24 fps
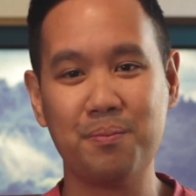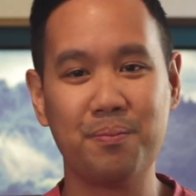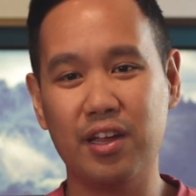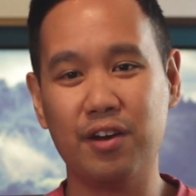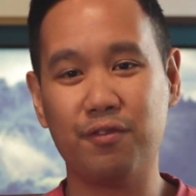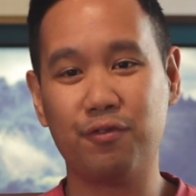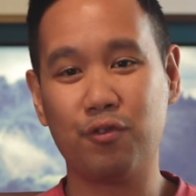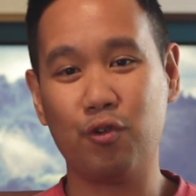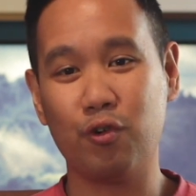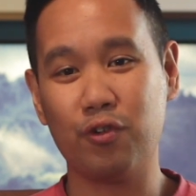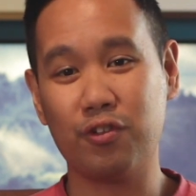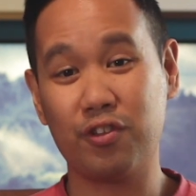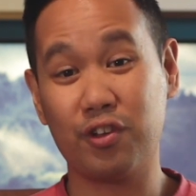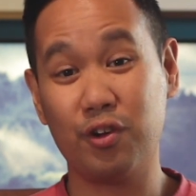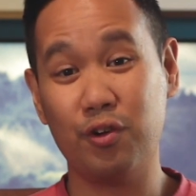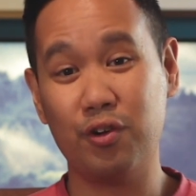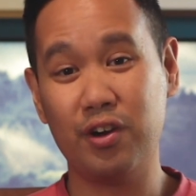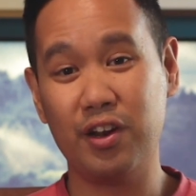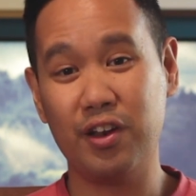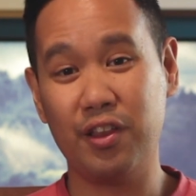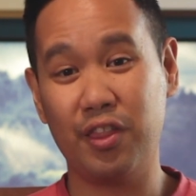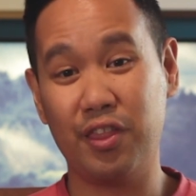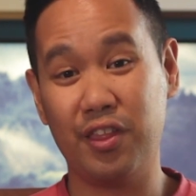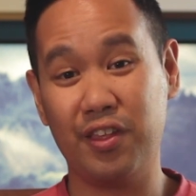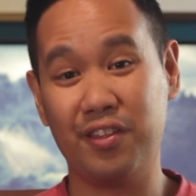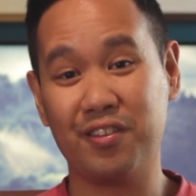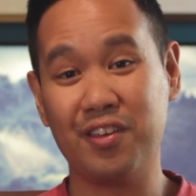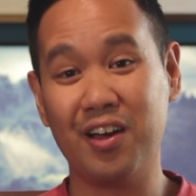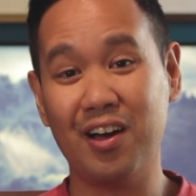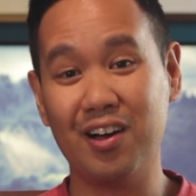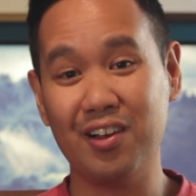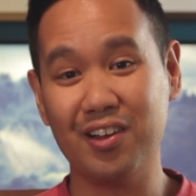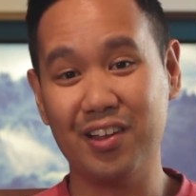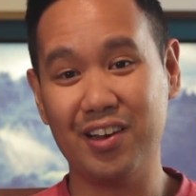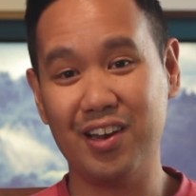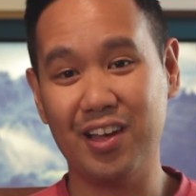And then of course, going into these
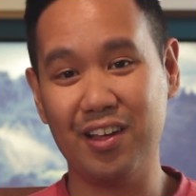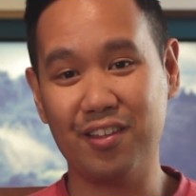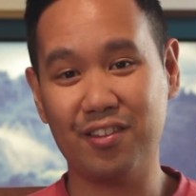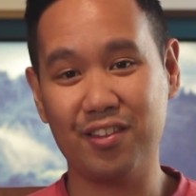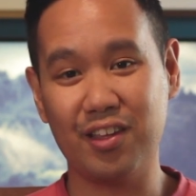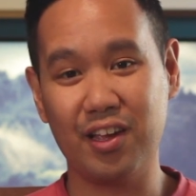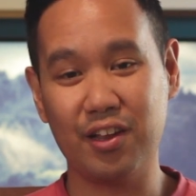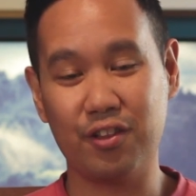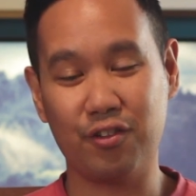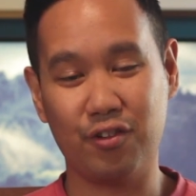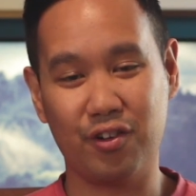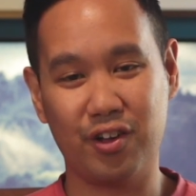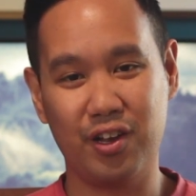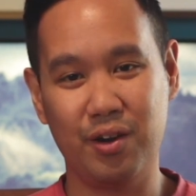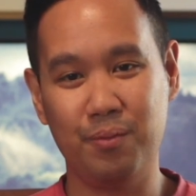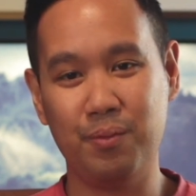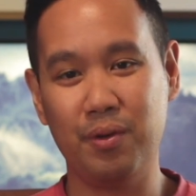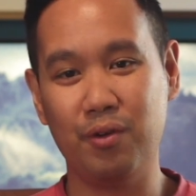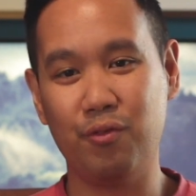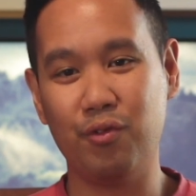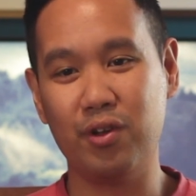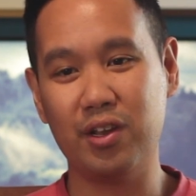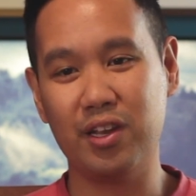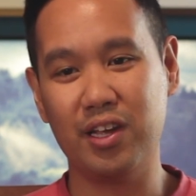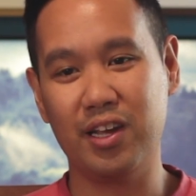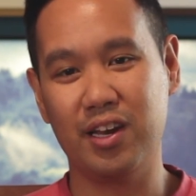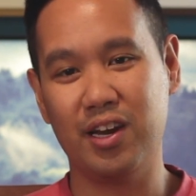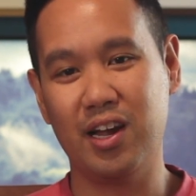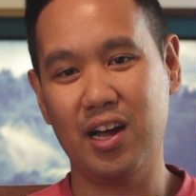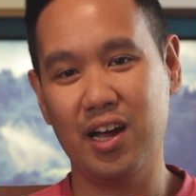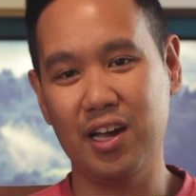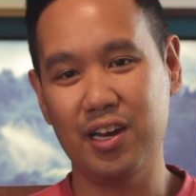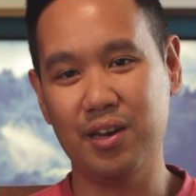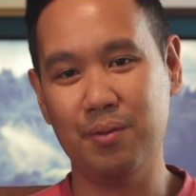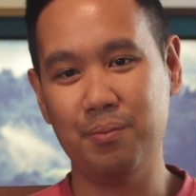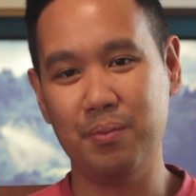holiday sets are going to be really in
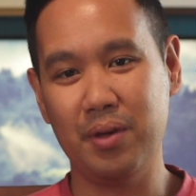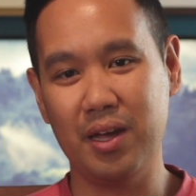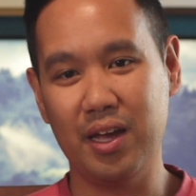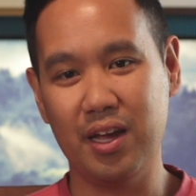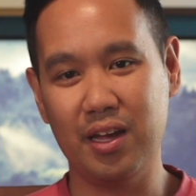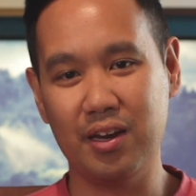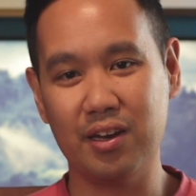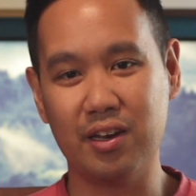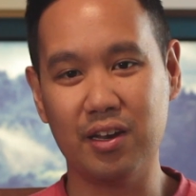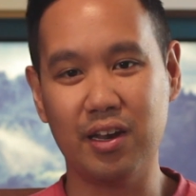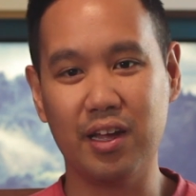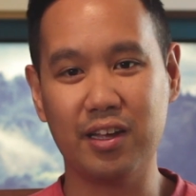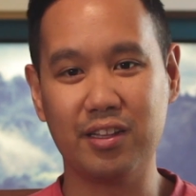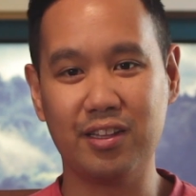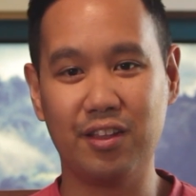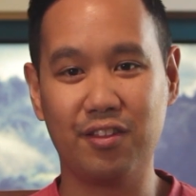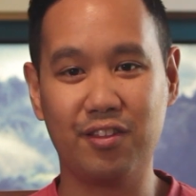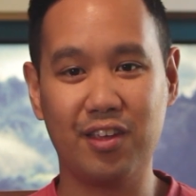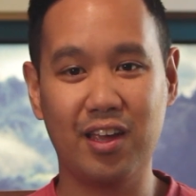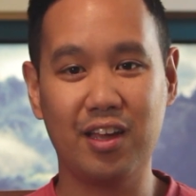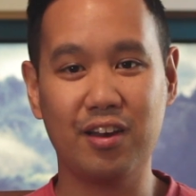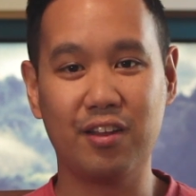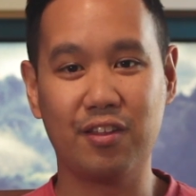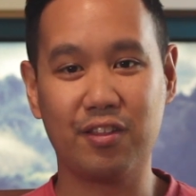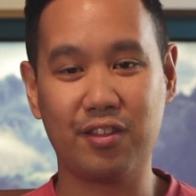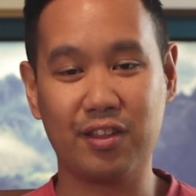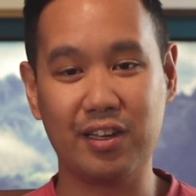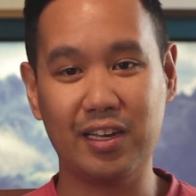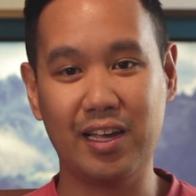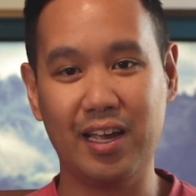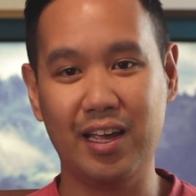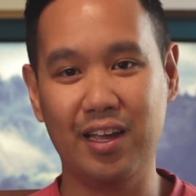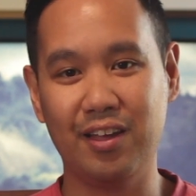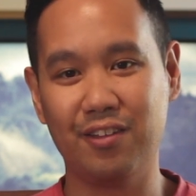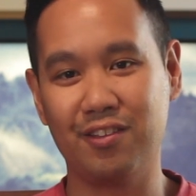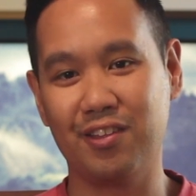high demand, like the Santa's
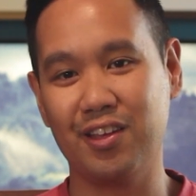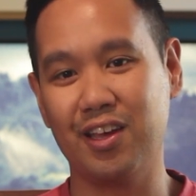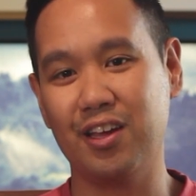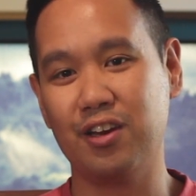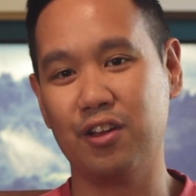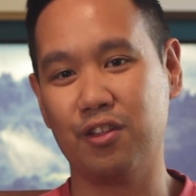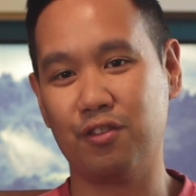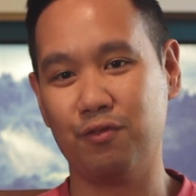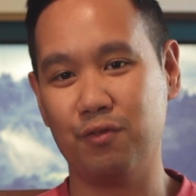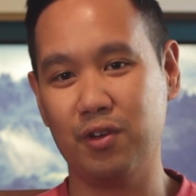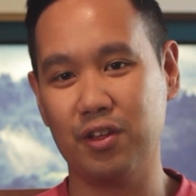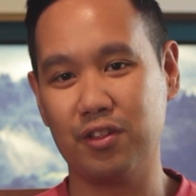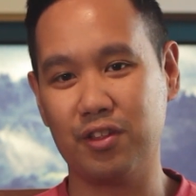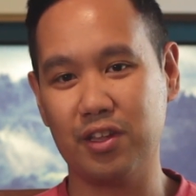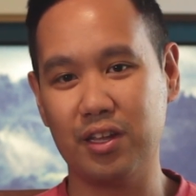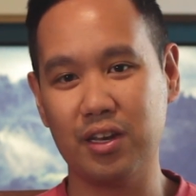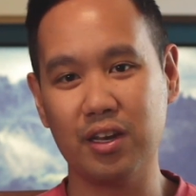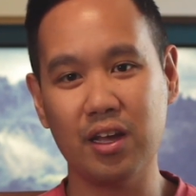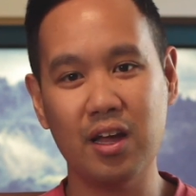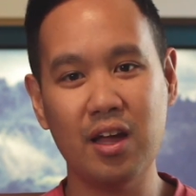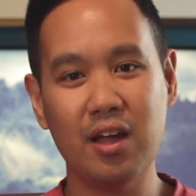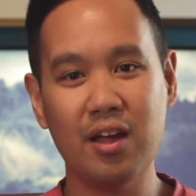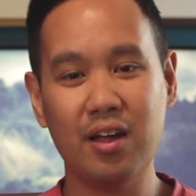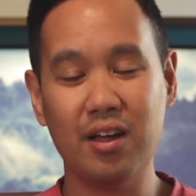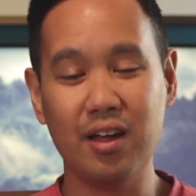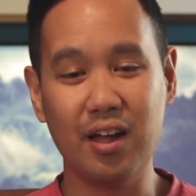Sleigh, Santa's Visit.